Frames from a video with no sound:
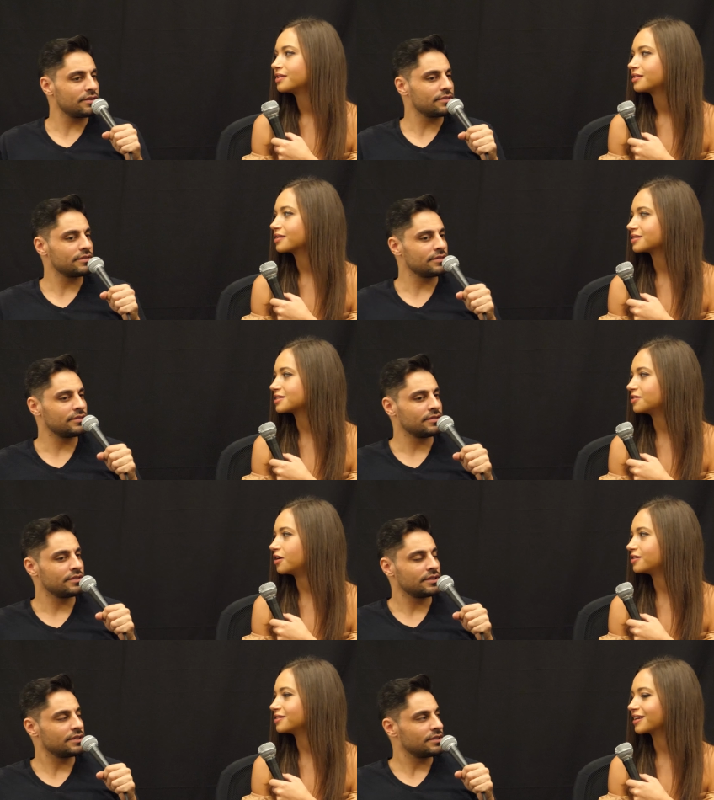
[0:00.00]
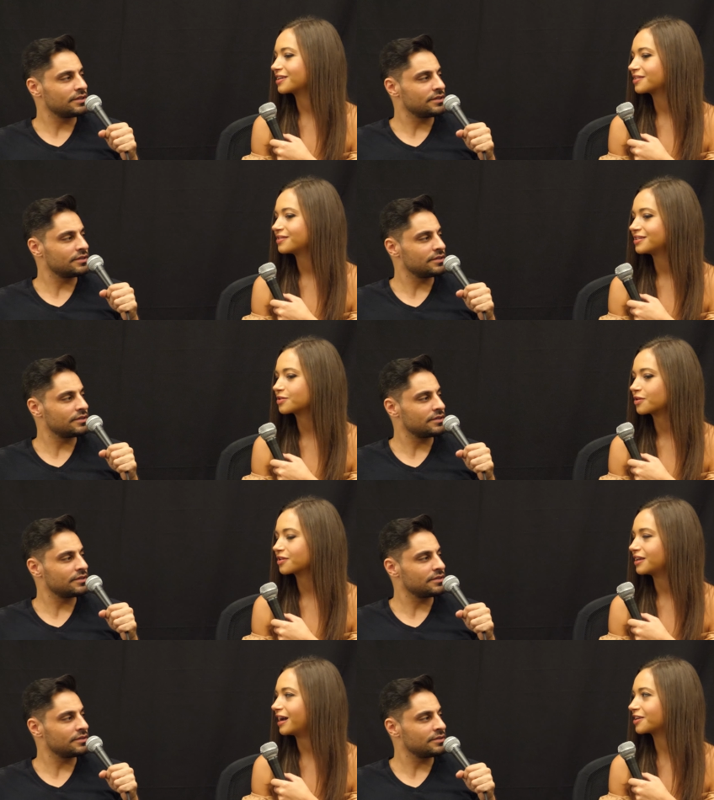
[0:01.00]
Speaker 1: Because it's not like historically
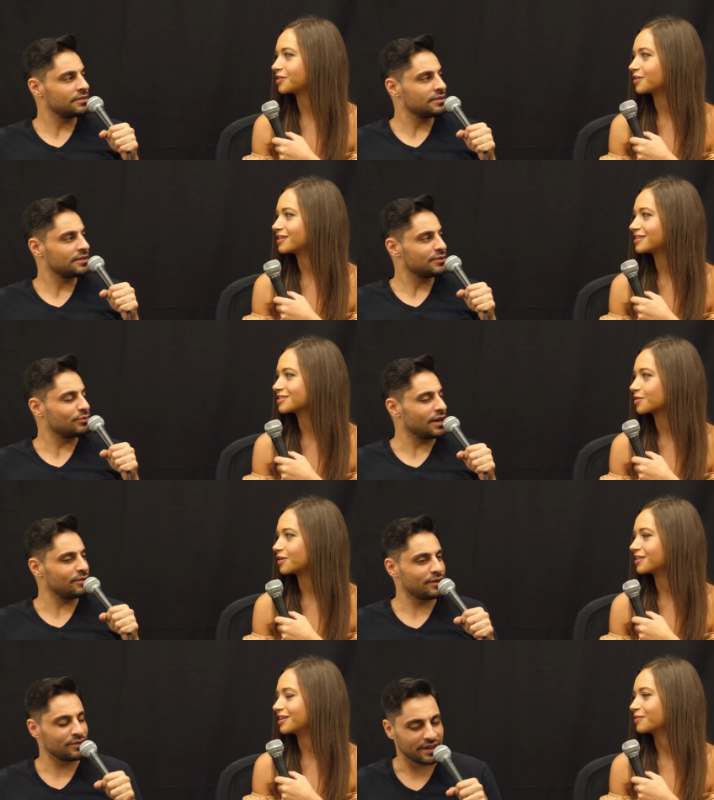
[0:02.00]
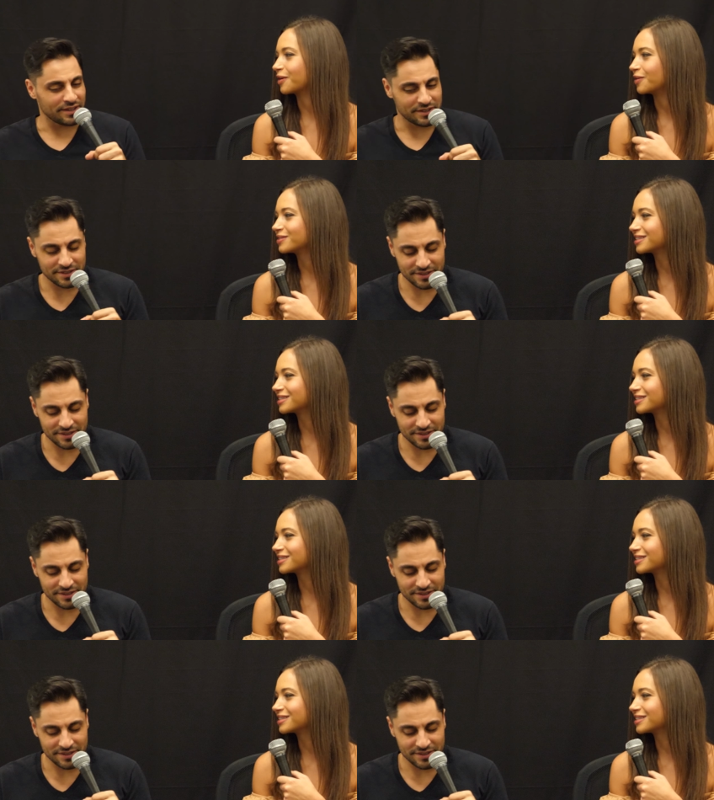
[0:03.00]
accurate the story right, right, that right. he wrote.